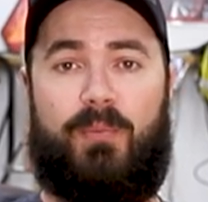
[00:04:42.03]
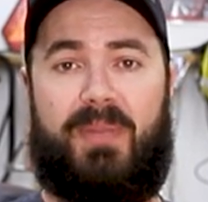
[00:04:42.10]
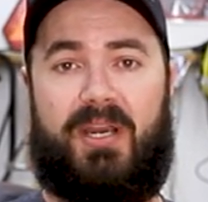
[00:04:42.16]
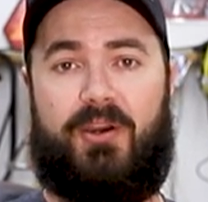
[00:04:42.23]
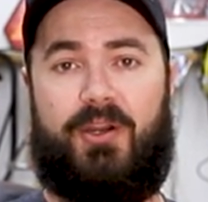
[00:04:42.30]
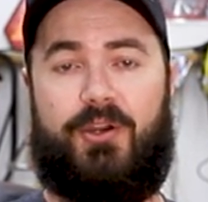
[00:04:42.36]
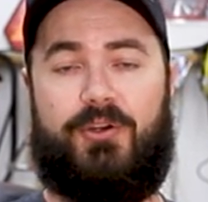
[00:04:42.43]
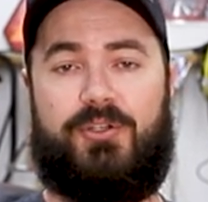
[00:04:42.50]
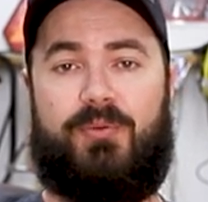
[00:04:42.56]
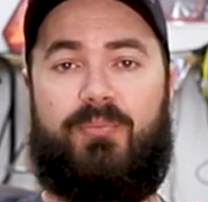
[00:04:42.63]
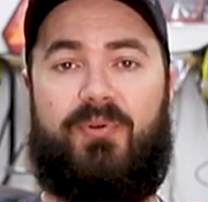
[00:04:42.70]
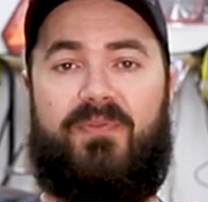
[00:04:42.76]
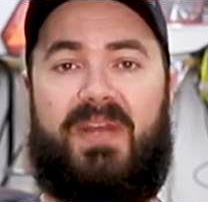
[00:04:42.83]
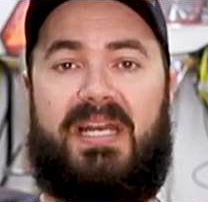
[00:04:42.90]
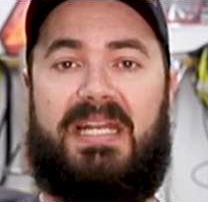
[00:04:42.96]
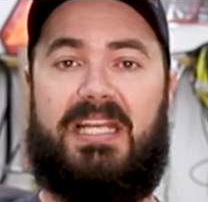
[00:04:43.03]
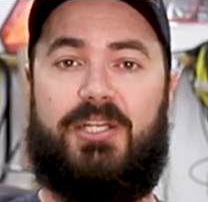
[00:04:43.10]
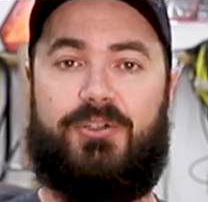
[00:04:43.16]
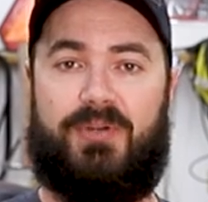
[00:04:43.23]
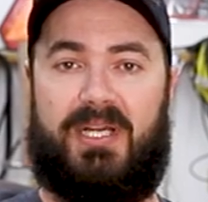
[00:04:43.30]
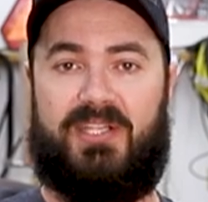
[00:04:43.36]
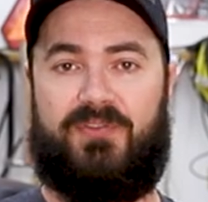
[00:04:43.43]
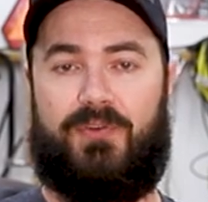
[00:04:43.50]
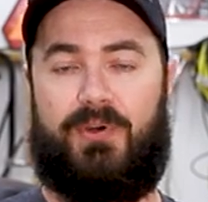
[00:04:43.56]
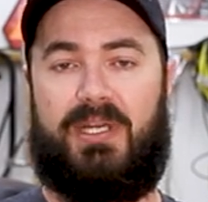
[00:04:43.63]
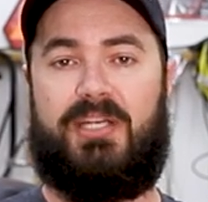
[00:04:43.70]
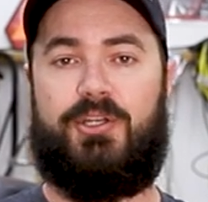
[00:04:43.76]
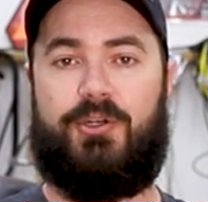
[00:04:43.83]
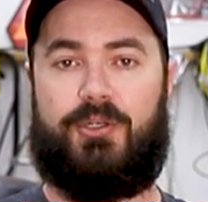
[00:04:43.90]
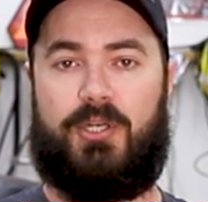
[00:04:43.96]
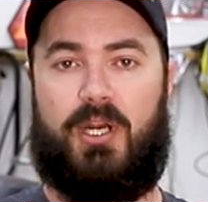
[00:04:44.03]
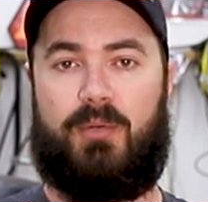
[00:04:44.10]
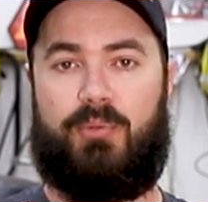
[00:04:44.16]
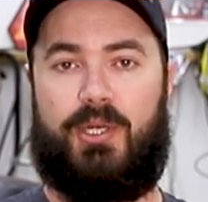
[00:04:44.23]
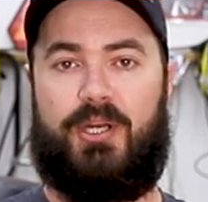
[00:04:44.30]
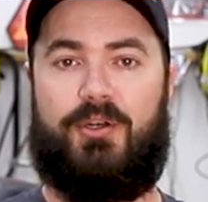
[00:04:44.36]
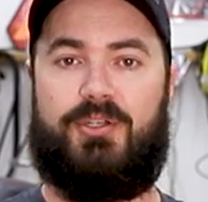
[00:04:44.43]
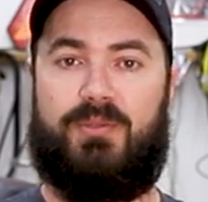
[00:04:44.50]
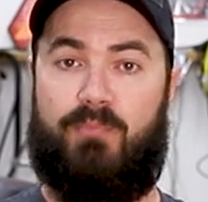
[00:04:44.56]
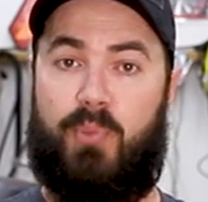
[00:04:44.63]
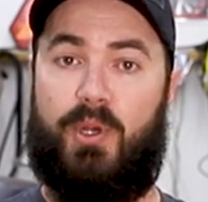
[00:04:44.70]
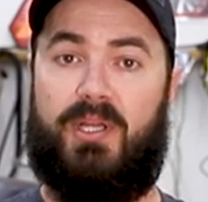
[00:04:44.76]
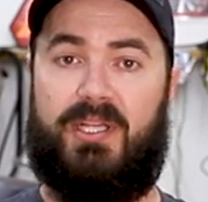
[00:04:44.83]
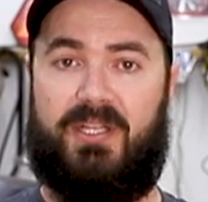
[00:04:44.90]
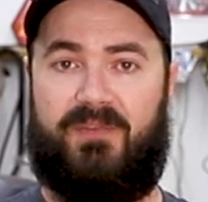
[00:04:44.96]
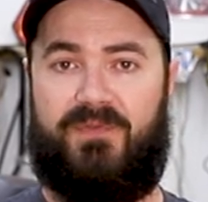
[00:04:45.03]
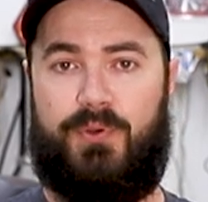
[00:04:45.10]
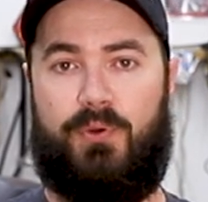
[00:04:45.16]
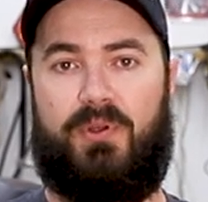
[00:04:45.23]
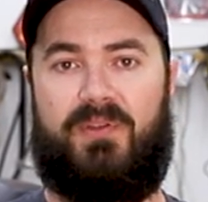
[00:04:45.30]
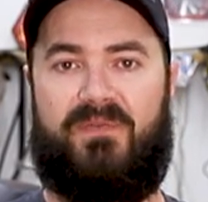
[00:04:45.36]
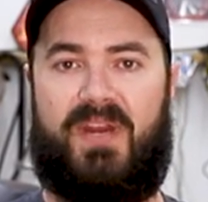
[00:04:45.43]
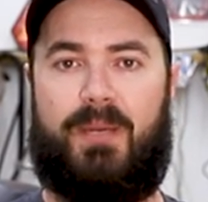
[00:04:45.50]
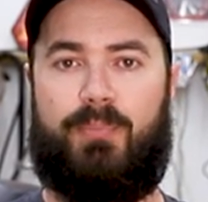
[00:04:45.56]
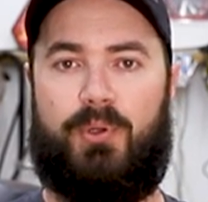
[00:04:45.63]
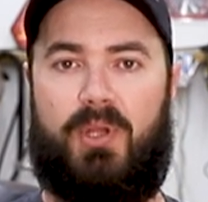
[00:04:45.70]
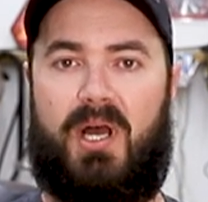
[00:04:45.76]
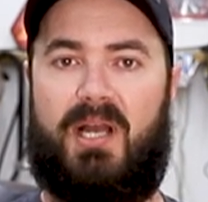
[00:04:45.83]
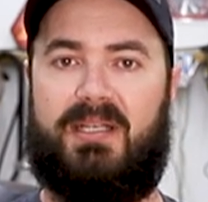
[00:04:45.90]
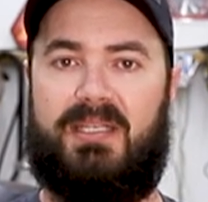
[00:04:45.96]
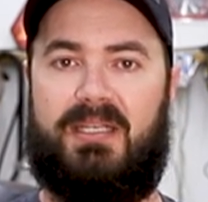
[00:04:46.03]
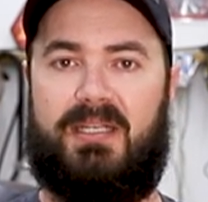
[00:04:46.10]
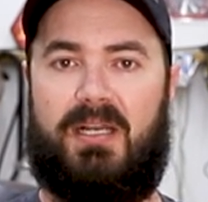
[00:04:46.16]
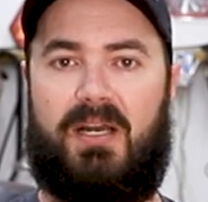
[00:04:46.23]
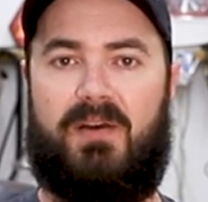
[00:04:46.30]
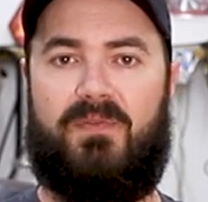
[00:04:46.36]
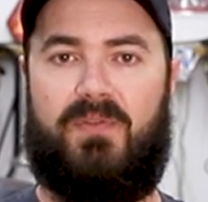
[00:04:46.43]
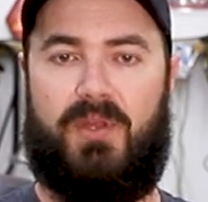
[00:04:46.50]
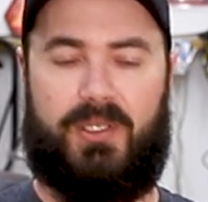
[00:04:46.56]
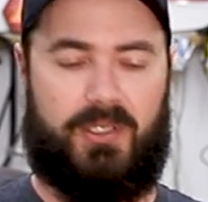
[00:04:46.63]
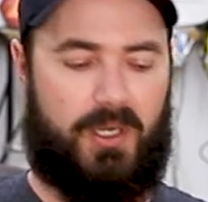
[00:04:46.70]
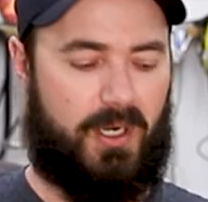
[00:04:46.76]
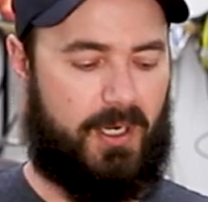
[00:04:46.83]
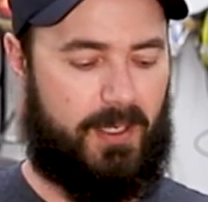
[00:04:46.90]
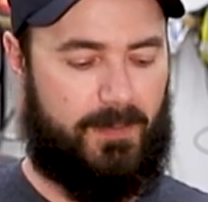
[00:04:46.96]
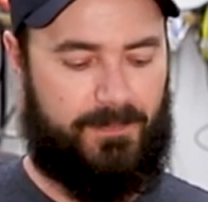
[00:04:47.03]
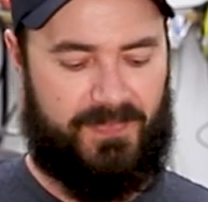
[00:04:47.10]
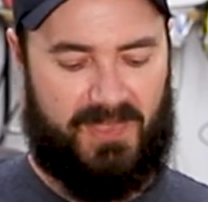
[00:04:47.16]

barrier to prevent heat transfer into your carburetors and boiling of fuel and vapor locking of the car.